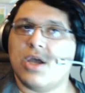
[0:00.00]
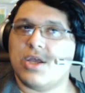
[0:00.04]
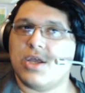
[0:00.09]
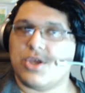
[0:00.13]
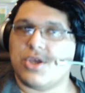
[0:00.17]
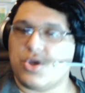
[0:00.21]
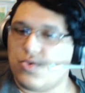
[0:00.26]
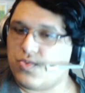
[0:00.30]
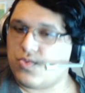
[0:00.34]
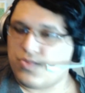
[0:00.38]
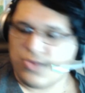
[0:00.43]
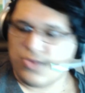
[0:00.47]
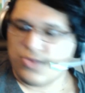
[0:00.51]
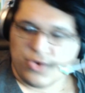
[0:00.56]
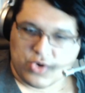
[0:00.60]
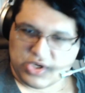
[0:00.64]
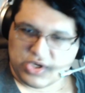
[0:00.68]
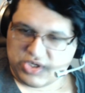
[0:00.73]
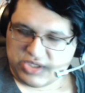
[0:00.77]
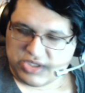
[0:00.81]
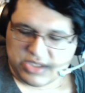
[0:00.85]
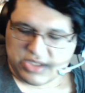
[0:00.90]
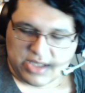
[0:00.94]
There's
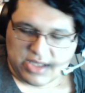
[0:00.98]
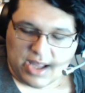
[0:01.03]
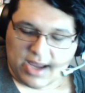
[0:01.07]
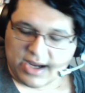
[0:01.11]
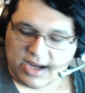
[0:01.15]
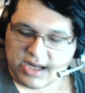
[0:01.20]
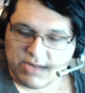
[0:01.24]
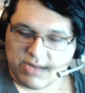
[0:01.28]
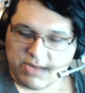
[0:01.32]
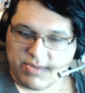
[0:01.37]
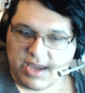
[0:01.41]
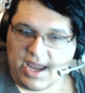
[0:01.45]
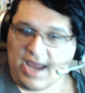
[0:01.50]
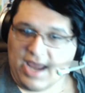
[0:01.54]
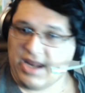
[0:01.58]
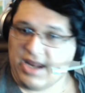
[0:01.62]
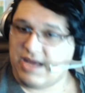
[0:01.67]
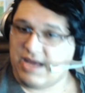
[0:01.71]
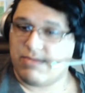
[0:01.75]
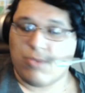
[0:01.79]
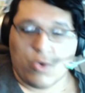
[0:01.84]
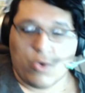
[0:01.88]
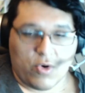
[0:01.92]
just not going to be
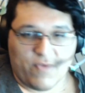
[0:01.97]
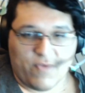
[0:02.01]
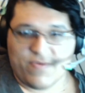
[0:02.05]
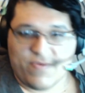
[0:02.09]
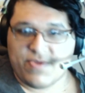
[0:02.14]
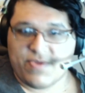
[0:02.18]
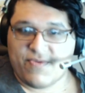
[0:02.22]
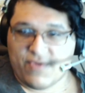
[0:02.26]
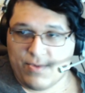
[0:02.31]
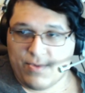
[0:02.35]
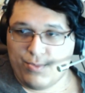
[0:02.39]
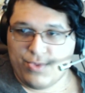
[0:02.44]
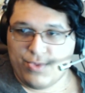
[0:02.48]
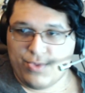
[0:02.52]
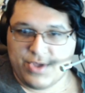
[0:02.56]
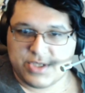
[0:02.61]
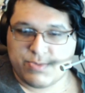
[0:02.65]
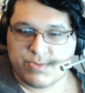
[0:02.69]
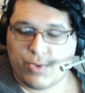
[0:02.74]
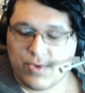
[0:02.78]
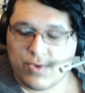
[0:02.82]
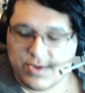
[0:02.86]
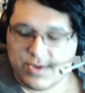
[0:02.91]
any more of from this
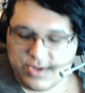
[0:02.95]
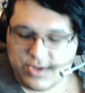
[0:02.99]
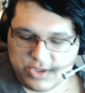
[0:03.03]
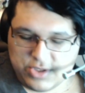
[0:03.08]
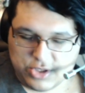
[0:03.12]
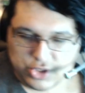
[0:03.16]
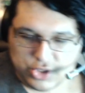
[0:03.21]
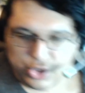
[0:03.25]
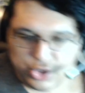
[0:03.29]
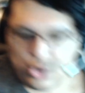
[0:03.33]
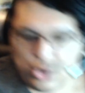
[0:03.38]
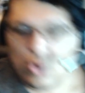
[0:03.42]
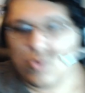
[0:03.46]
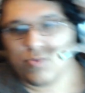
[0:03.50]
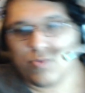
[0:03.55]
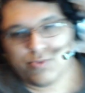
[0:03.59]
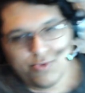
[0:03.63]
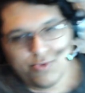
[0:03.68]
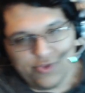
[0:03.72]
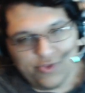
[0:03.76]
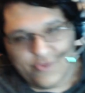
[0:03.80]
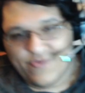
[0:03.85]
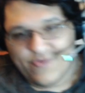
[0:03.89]
point. There's no
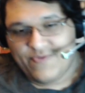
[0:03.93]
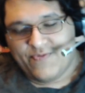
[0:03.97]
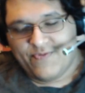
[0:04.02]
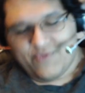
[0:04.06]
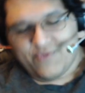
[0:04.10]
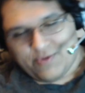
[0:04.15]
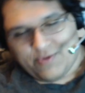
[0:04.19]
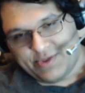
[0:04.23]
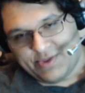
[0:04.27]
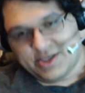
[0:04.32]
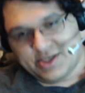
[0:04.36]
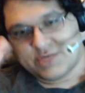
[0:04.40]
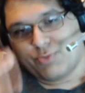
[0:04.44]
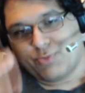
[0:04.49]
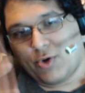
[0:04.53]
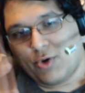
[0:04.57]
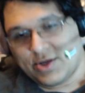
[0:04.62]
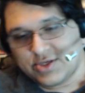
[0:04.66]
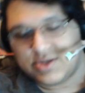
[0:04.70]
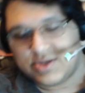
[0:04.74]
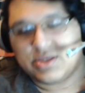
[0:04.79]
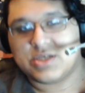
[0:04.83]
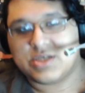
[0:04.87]
from this
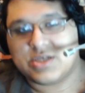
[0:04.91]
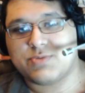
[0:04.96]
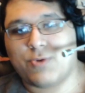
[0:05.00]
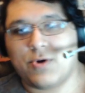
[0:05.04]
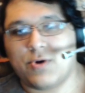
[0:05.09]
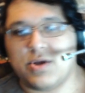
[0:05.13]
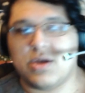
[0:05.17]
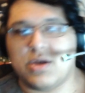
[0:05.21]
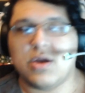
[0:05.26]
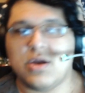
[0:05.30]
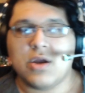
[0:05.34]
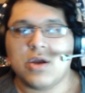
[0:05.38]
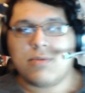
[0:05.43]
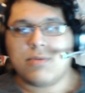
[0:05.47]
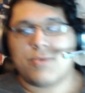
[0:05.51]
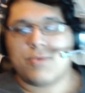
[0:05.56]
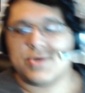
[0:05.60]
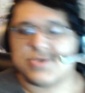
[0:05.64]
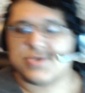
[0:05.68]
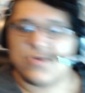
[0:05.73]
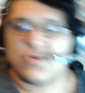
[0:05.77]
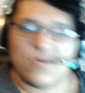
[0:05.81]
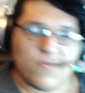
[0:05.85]
point to this point
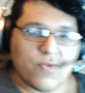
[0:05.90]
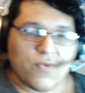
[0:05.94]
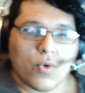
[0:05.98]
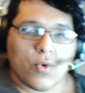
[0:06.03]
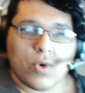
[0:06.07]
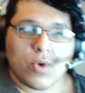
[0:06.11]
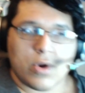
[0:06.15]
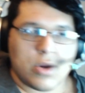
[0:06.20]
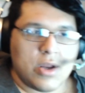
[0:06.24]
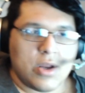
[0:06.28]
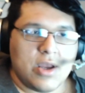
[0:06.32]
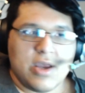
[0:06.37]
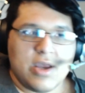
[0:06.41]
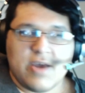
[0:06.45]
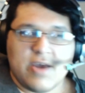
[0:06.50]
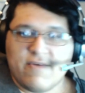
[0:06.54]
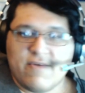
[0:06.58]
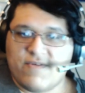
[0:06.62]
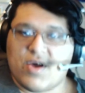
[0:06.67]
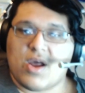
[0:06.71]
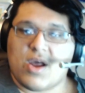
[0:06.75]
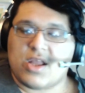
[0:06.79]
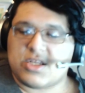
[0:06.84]
Persona 4
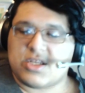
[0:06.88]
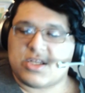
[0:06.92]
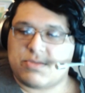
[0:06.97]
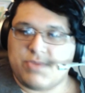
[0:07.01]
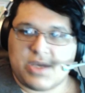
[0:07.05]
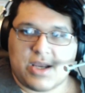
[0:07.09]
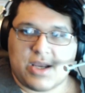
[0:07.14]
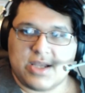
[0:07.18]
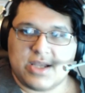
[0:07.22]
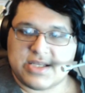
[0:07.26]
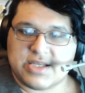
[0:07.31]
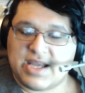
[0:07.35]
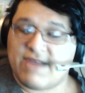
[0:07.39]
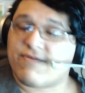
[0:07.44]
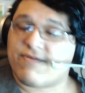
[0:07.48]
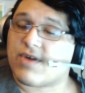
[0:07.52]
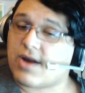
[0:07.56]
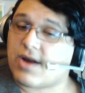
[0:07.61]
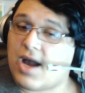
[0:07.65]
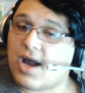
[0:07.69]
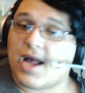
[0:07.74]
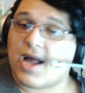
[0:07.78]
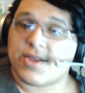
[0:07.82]
VODs because I
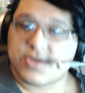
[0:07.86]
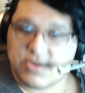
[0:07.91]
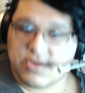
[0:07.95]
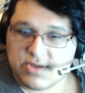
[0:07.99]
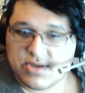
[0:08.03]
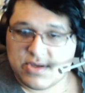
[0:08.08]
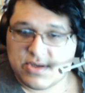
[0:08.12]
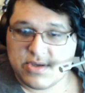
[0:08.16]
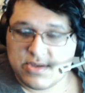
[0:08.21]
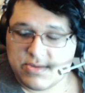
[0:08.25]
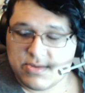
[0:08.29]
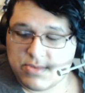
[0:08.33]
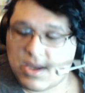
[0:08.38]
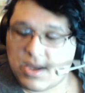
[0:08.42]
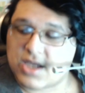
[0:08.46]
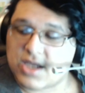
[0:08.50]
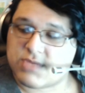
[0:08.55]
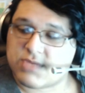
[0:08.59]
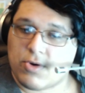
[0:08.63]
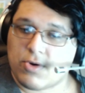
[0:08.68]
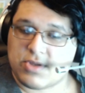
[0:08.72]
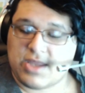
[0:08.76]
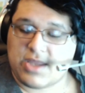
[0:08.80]
forgot to
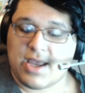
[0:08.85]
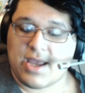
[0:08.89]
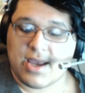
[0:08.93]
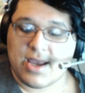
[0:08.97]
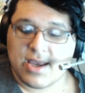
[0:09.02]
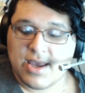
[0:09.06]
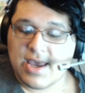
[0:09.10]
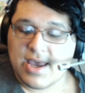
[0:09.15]
export that.